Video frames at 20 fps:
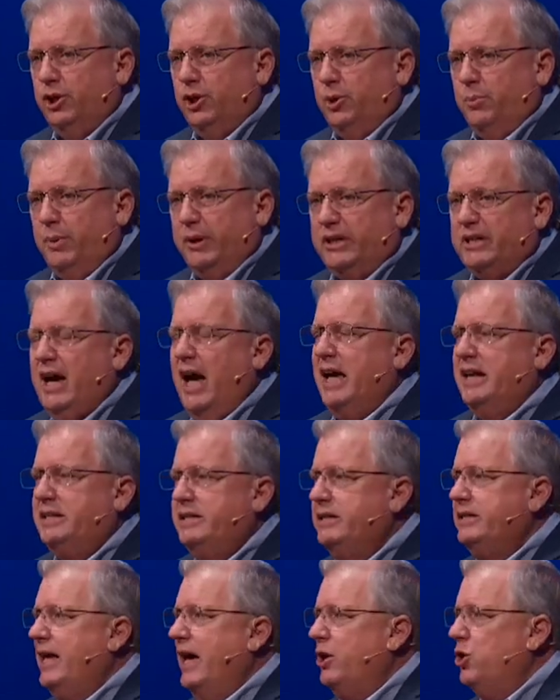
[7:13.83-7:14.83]
But God
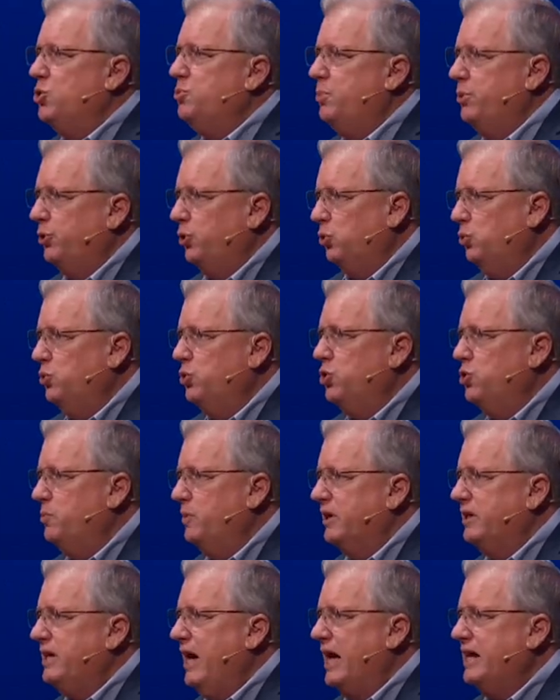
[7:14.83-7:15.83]
did not open her womb
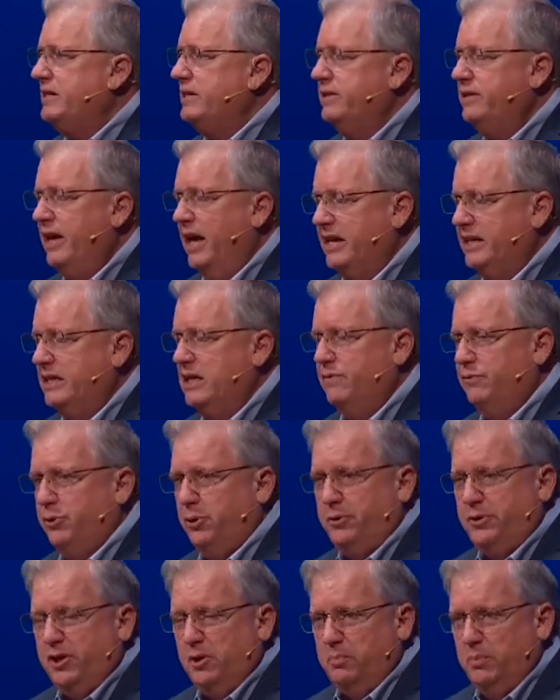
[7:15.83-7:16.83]
and God did not give
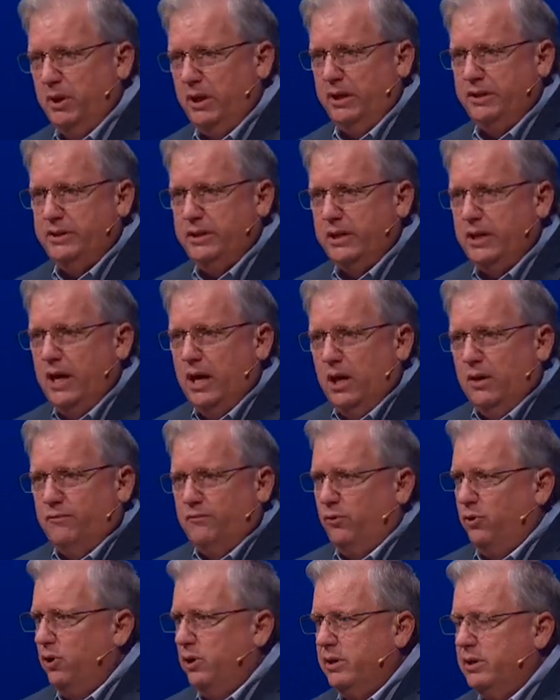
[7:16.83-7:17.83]
her the ability
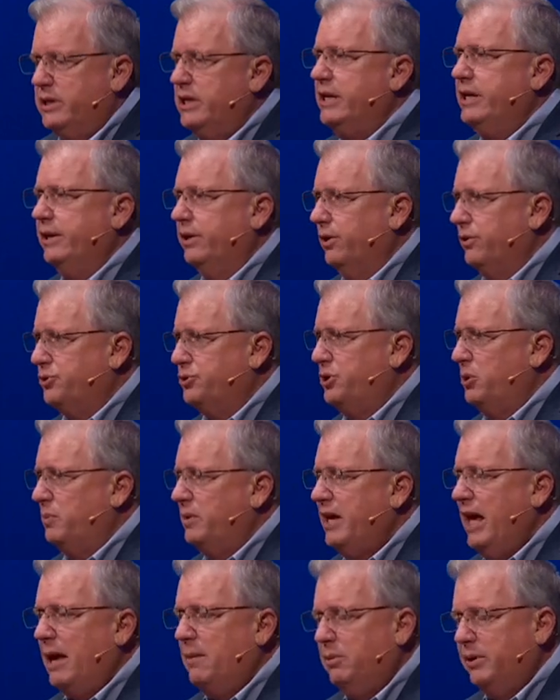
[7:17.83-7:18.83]
for years to
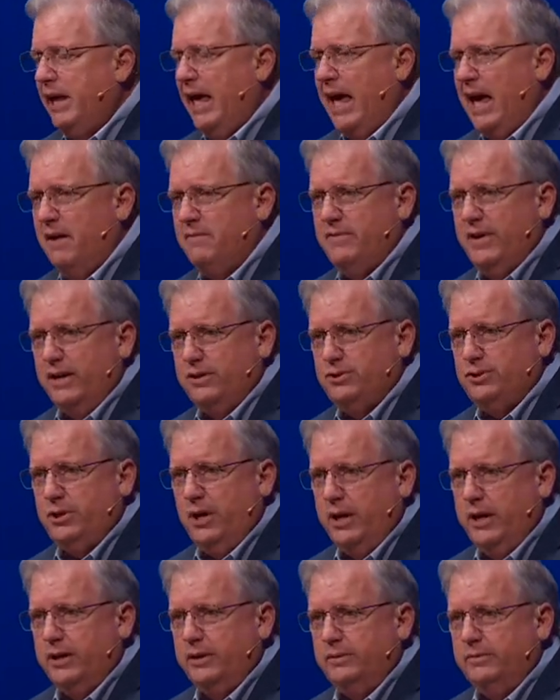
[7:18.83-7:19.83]
be able to have that
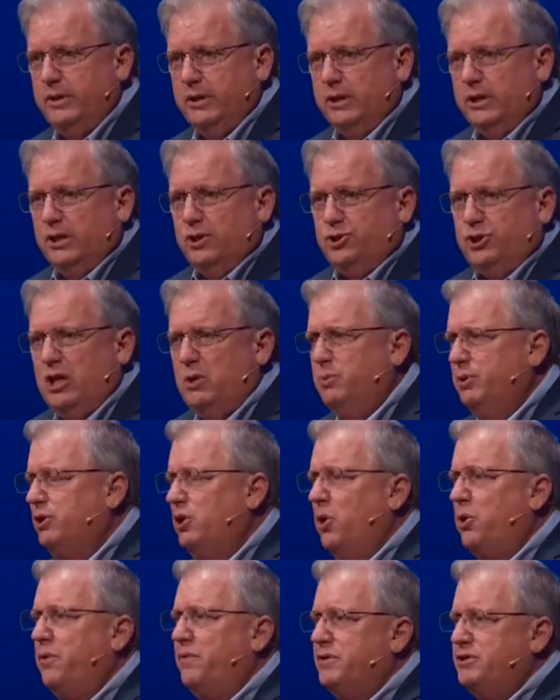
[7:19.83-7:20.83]
son she would
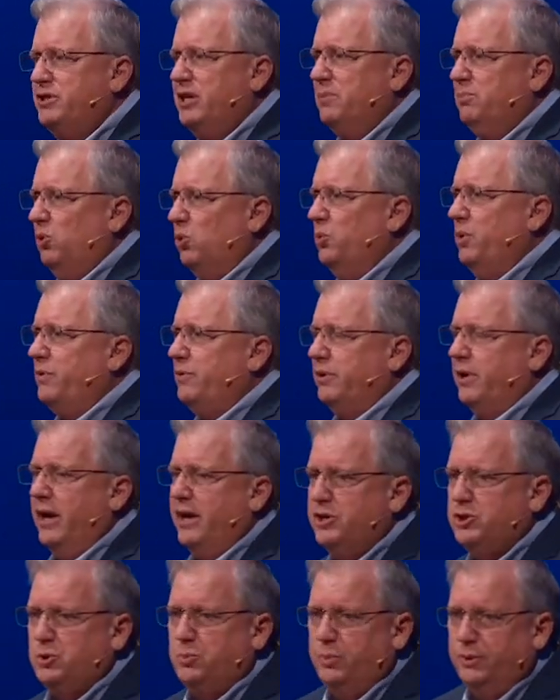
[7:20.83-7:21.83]
go to the temple with her
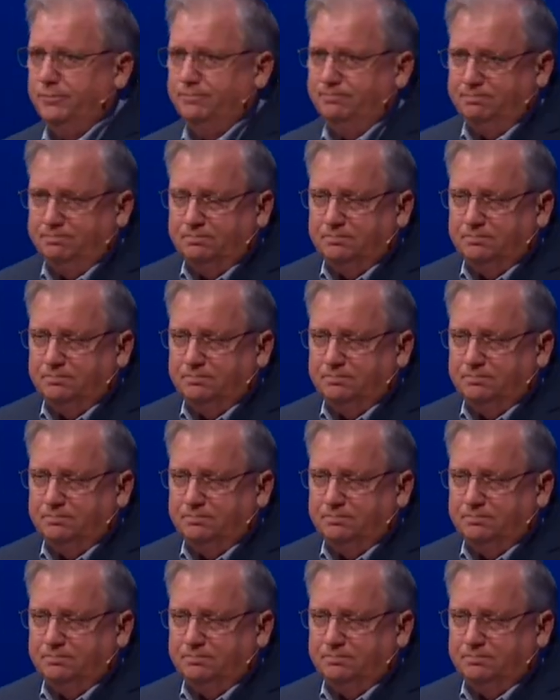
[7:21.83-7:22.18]
husband